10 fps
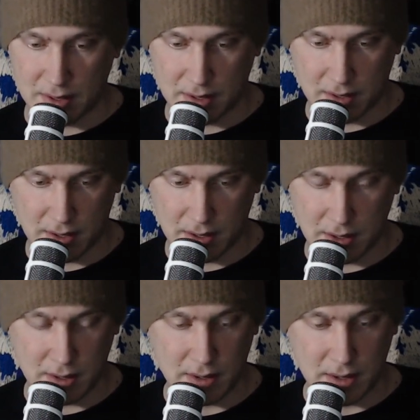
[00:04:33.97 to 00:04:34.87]

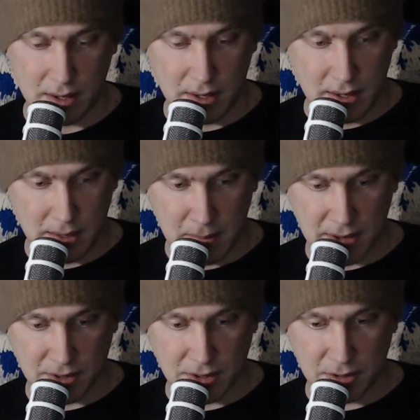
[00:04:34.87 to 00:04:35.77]
He
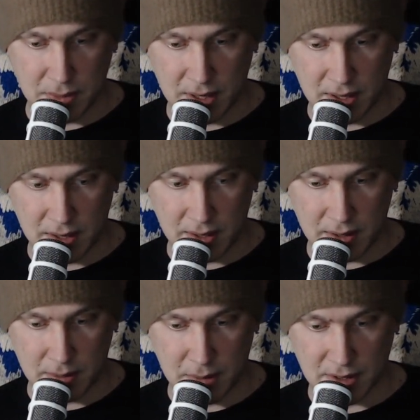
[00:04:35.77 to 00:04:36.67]
messaged me
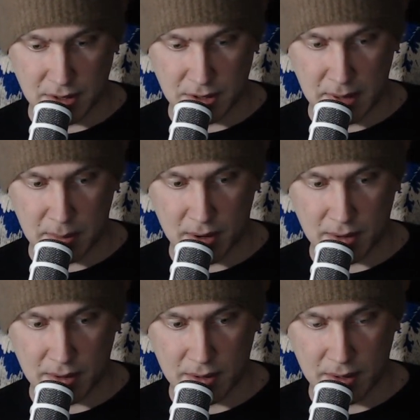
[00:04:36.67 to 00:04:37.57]
and messaged my
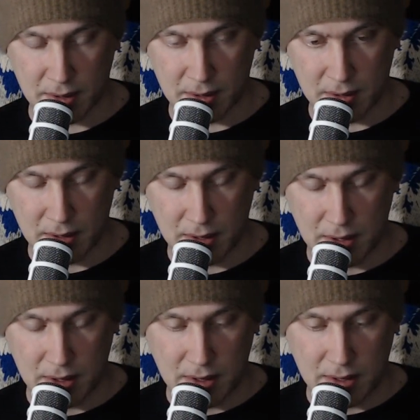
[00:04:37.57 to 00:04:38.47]
partner, and
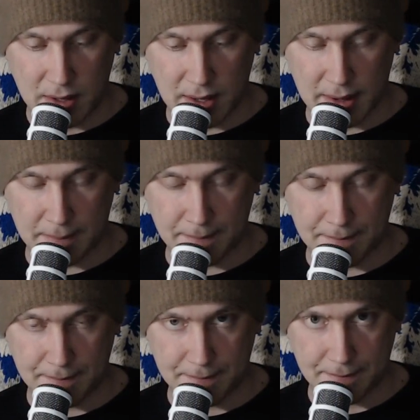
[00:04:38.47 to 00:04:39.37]

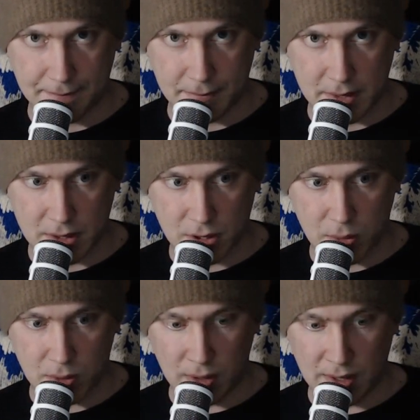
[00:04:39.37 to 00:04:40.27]
um,
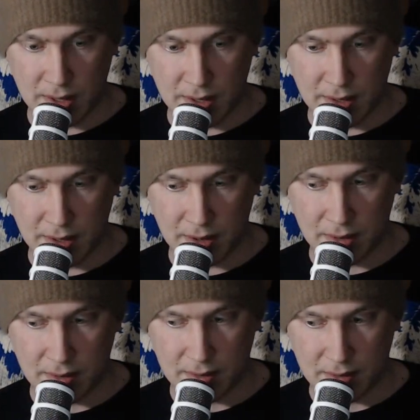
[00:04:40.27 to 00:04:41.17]
totally,
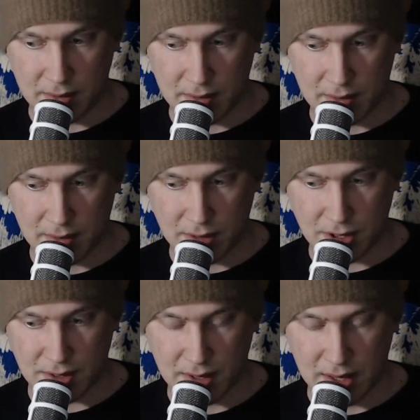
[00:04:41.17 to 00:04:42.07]

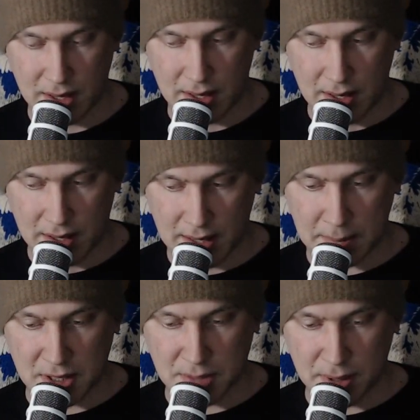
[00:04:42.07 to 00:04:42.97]
just kept
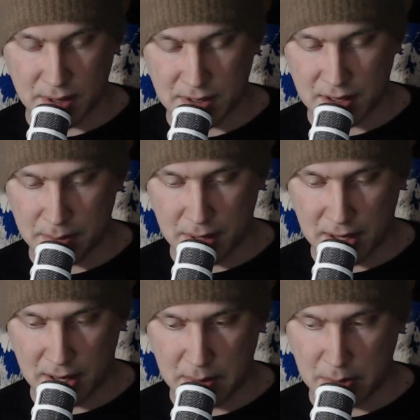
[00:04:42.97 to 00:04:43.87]
the spirits up. A
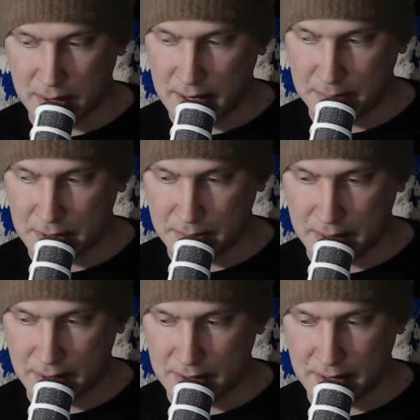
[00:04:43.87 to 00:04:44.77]
lot of people kept the
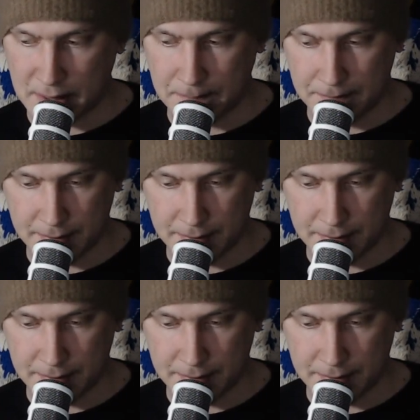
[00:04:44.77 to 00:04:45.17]
spirits up.